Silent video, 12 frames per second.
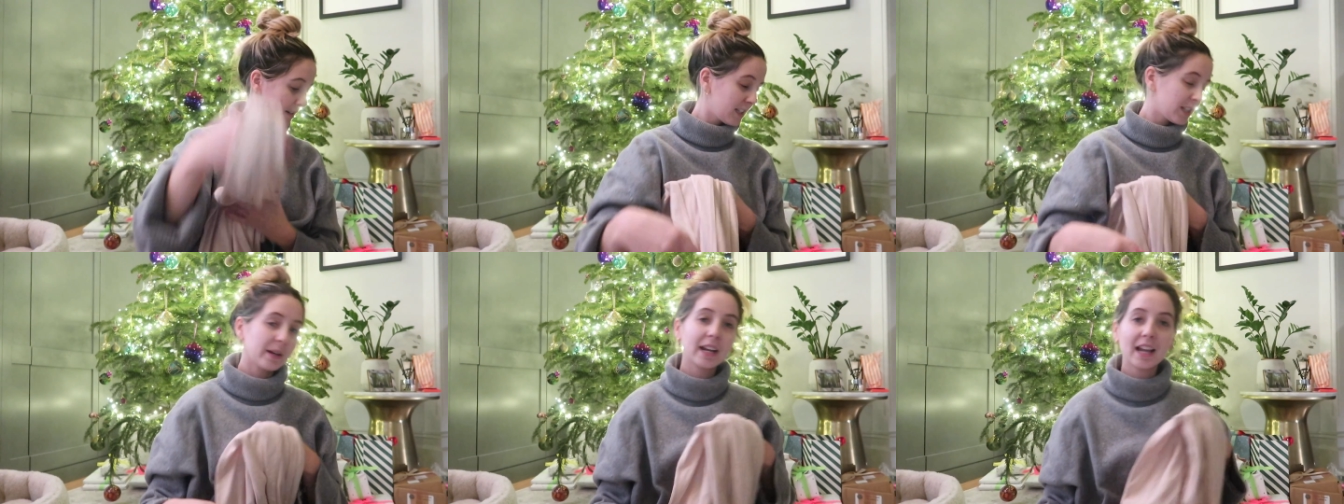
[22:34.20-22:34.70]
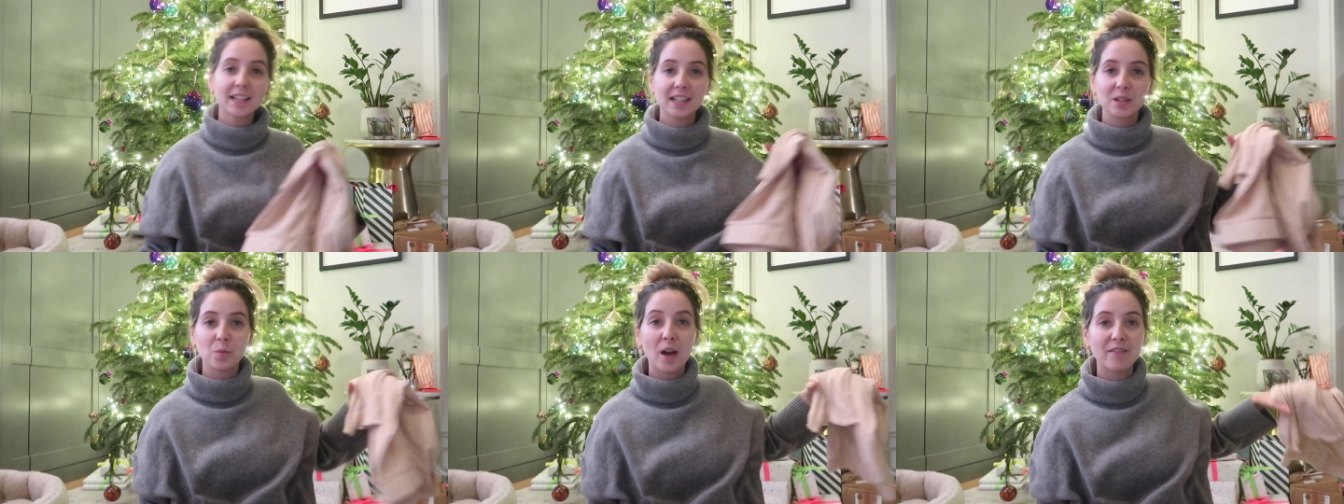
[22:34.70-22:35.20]
So I guess
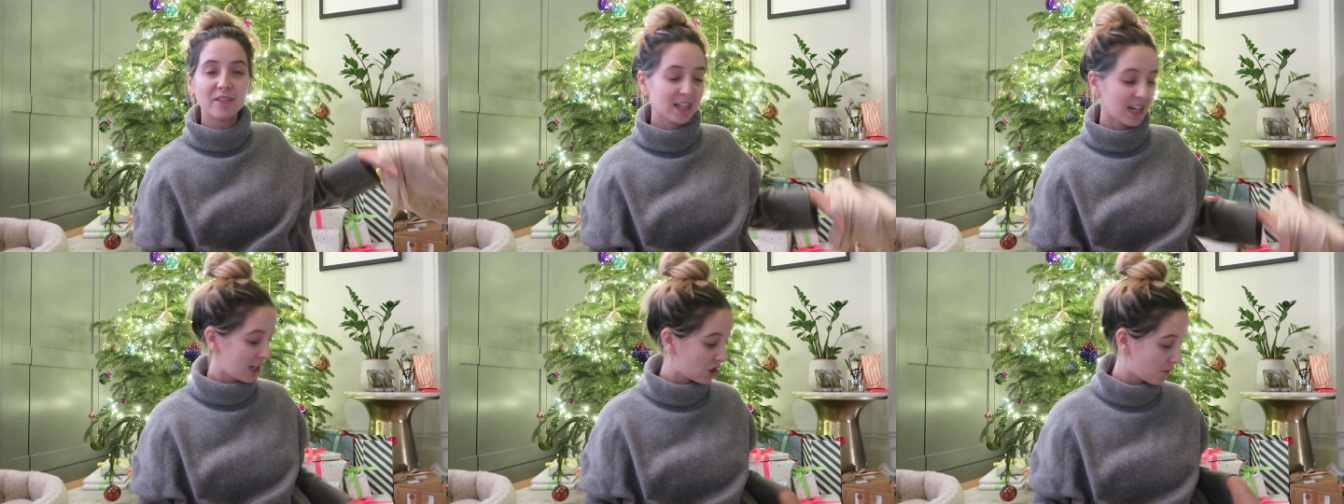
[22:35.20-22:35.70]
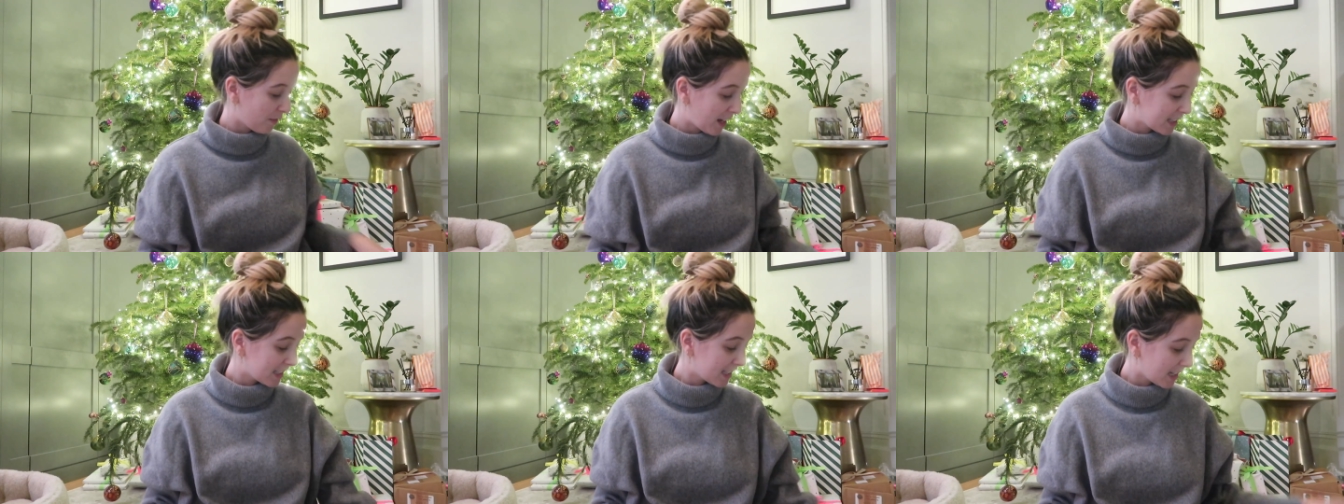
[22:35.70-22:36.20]
it's whatever takes your
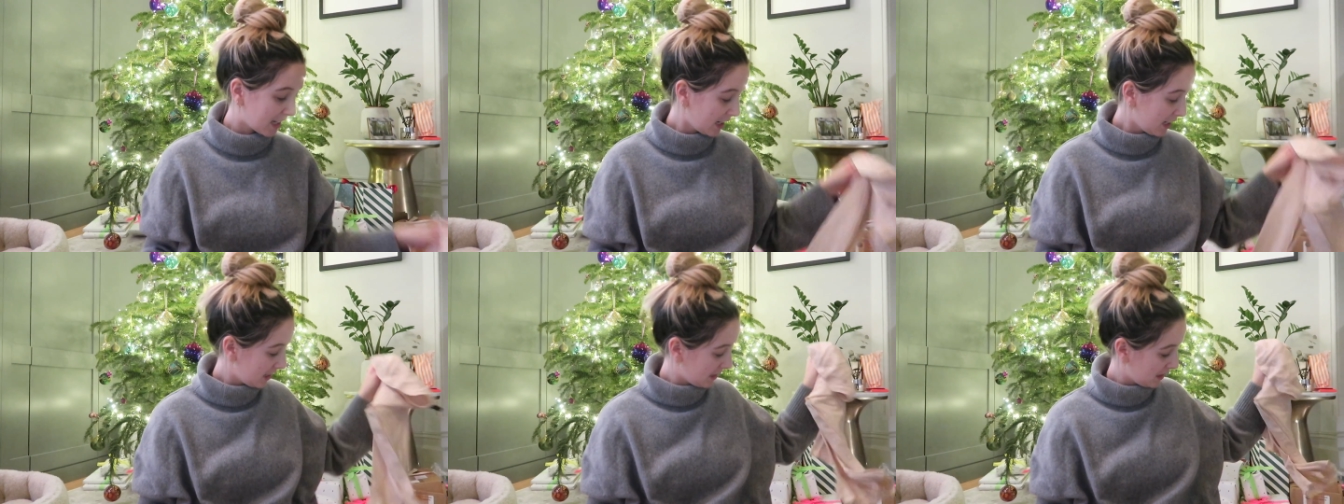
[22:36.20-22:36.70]
fancy.